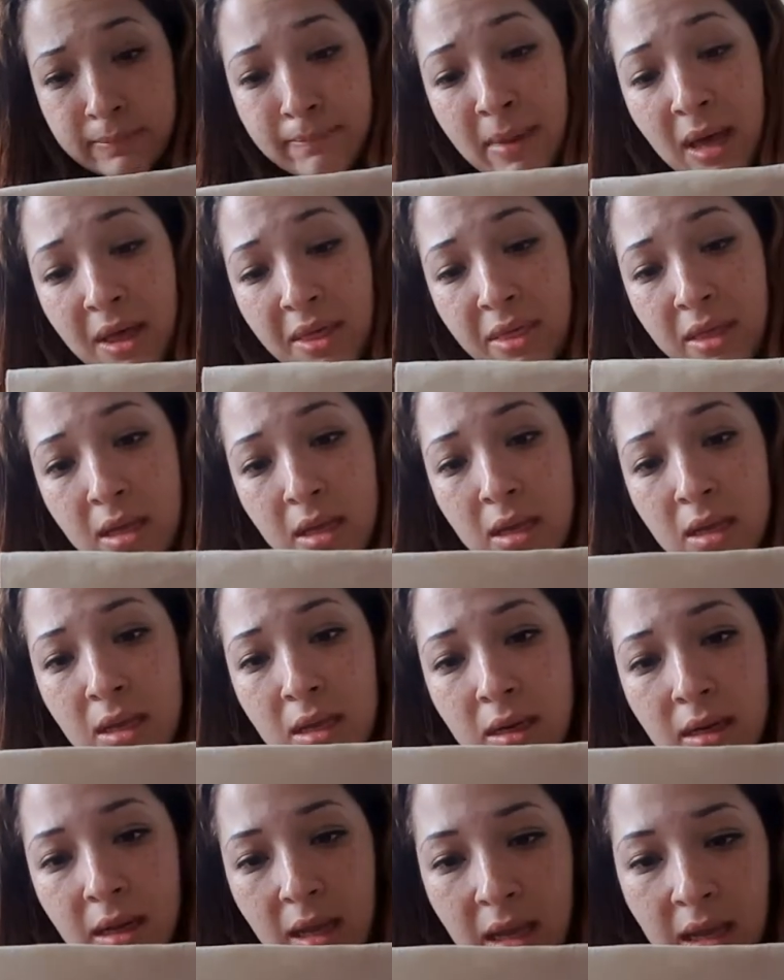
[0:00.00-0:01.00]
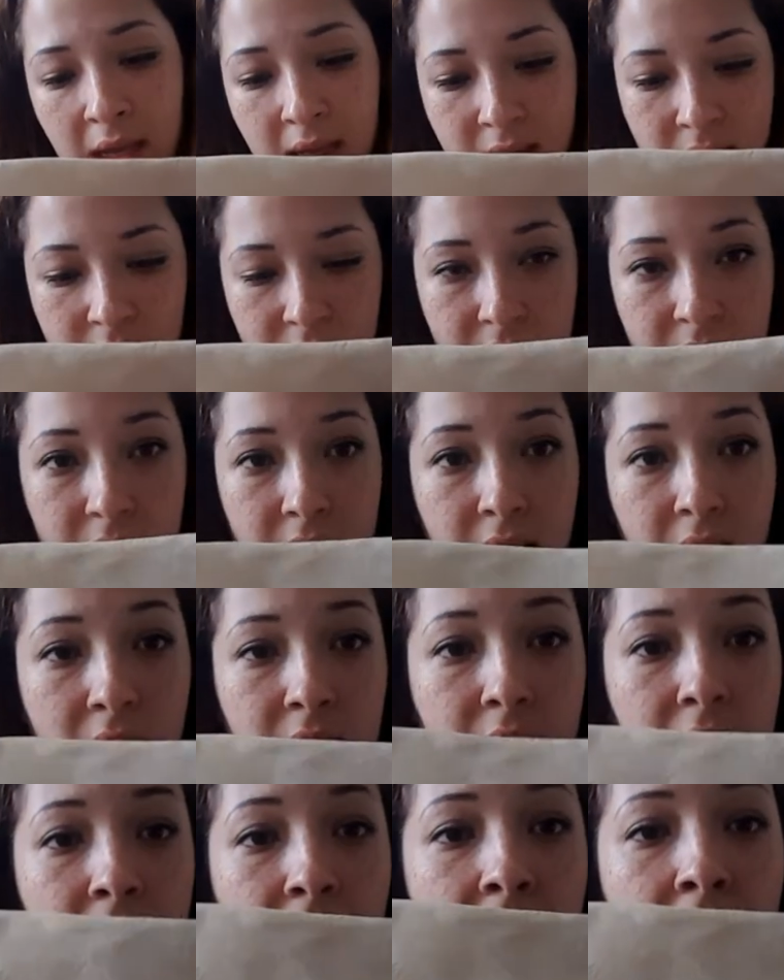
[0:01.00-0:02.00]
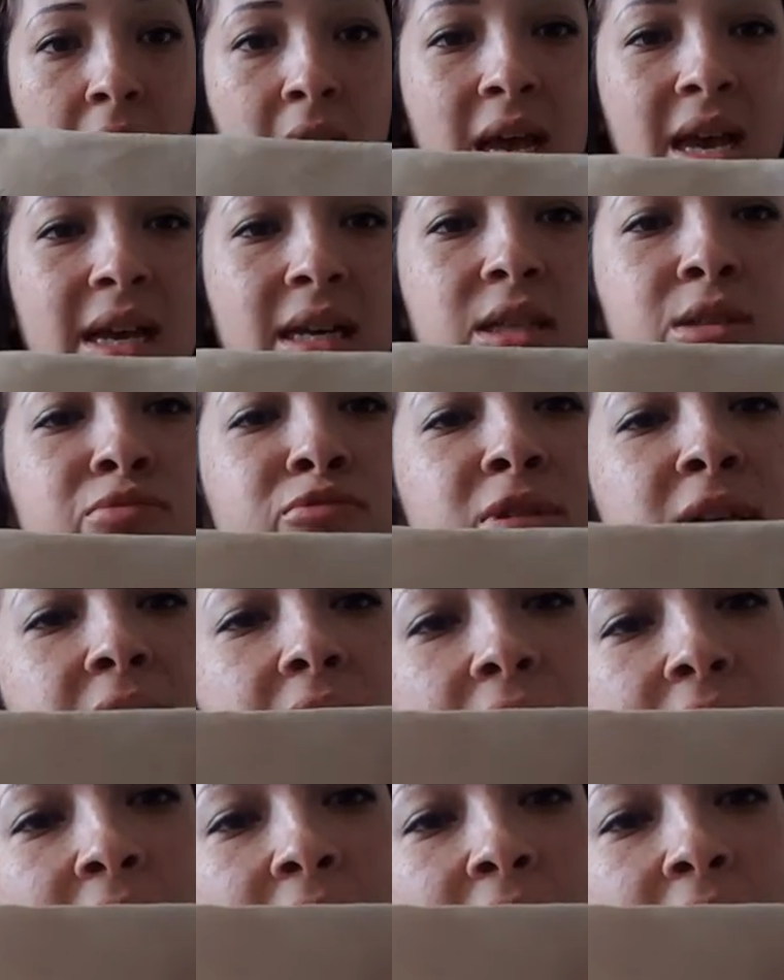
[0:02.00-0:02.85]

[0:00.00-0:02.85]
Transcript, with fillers: method, and it's really